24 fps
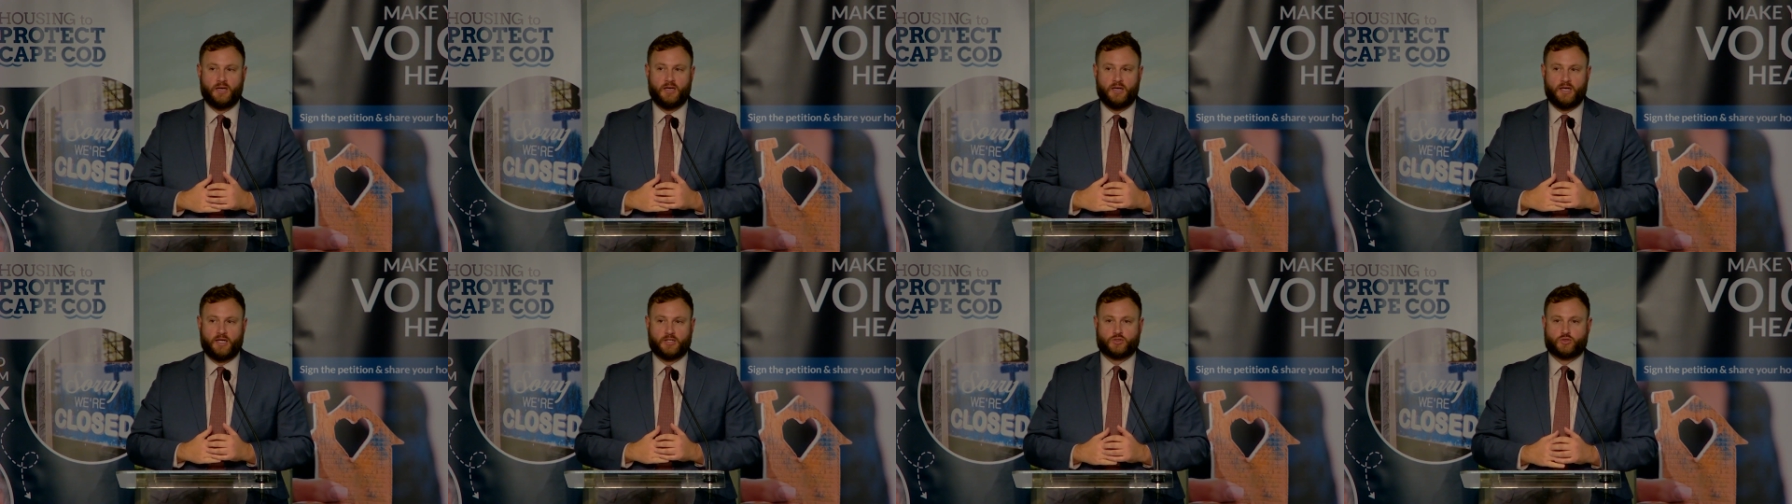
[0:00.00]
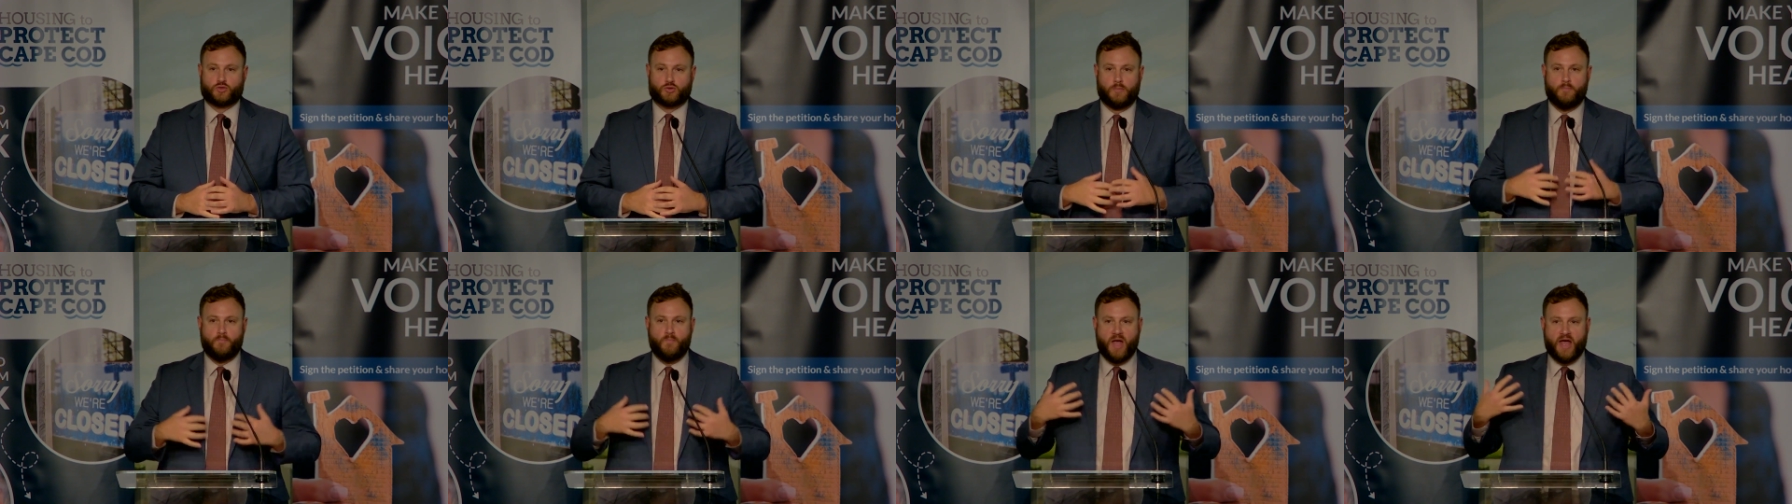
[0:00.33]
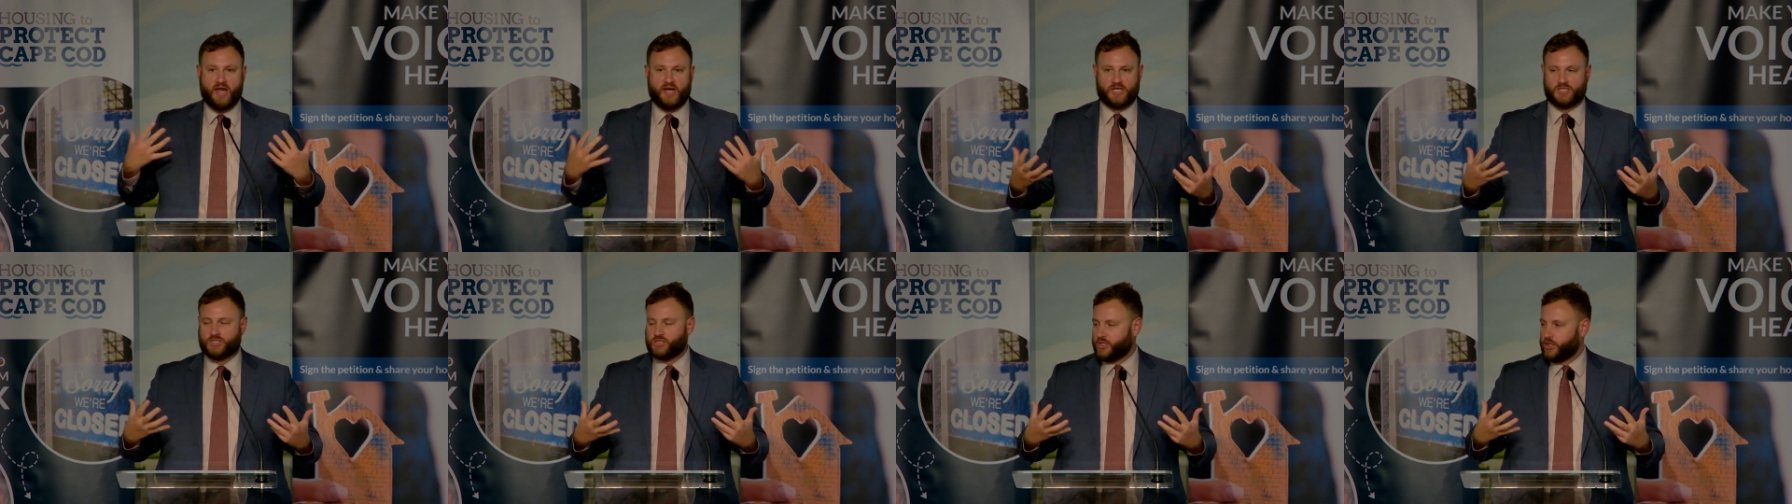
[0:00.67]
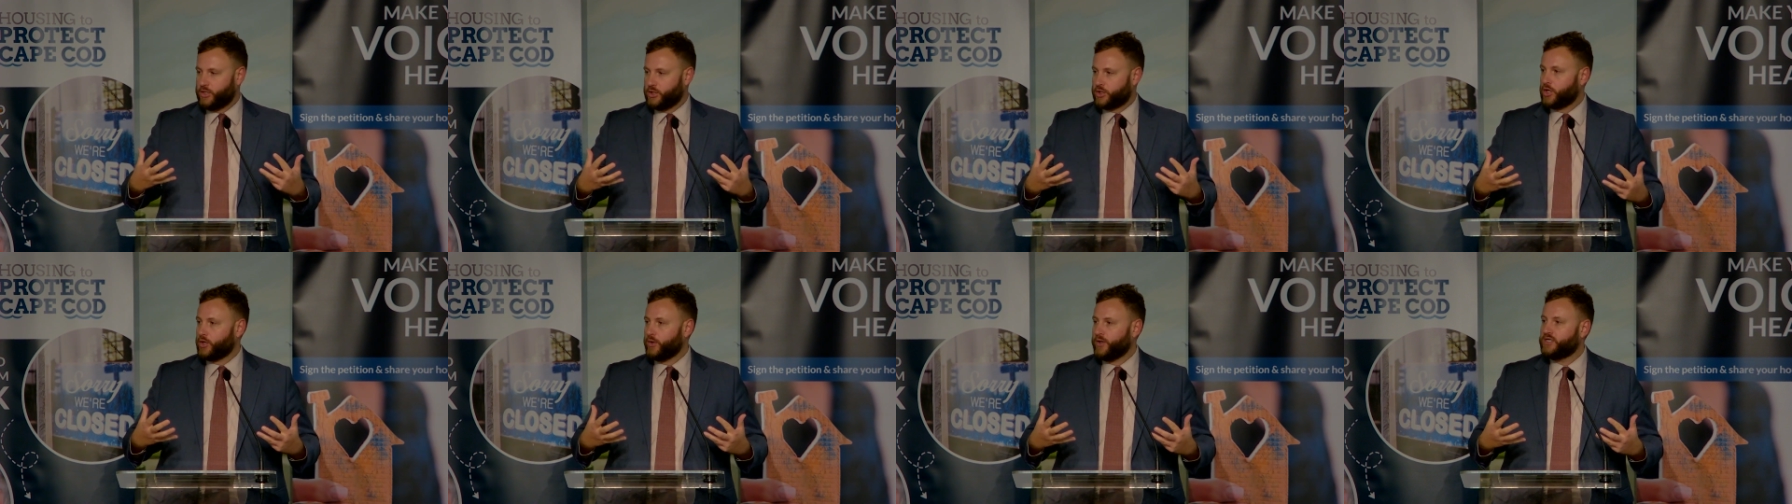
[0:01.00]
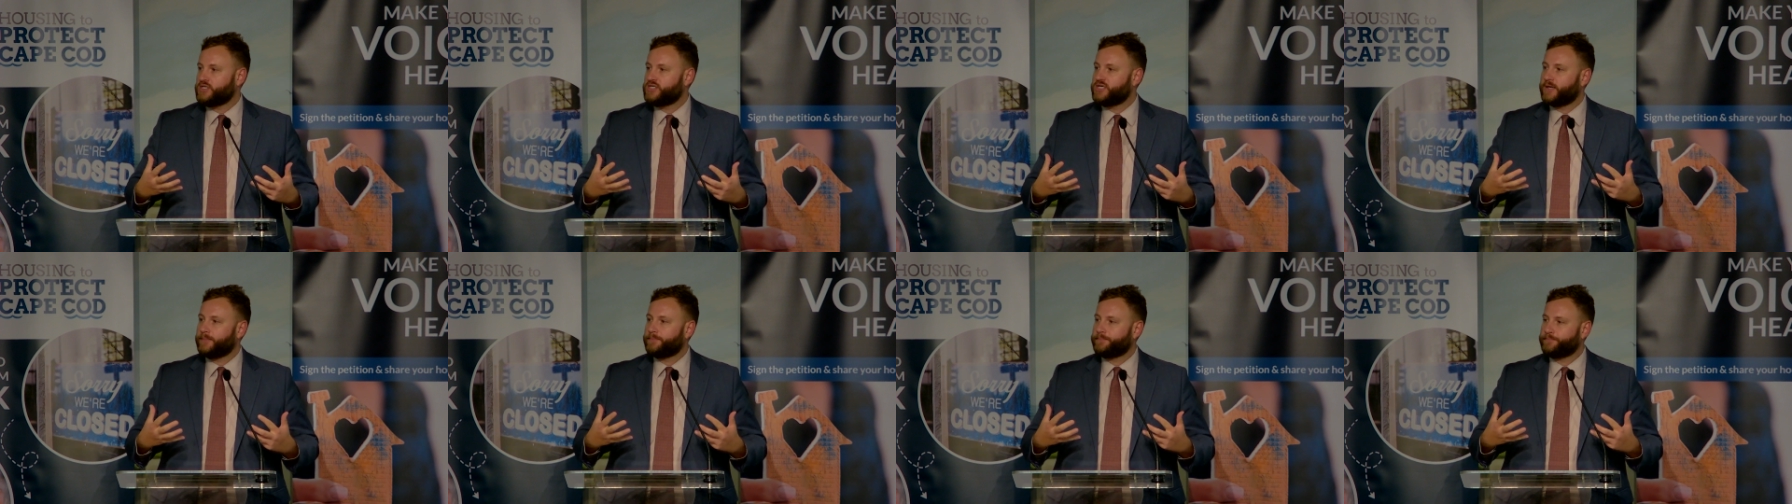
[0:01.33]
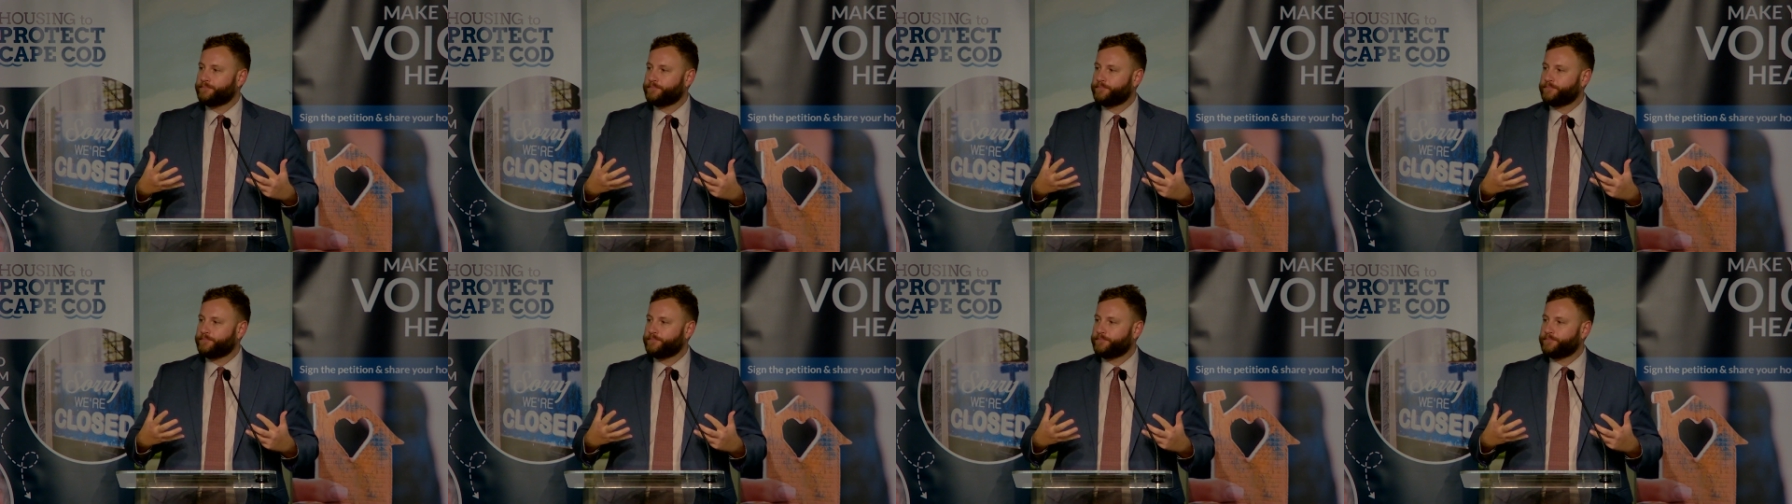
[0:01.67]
it's tremendously encouraging.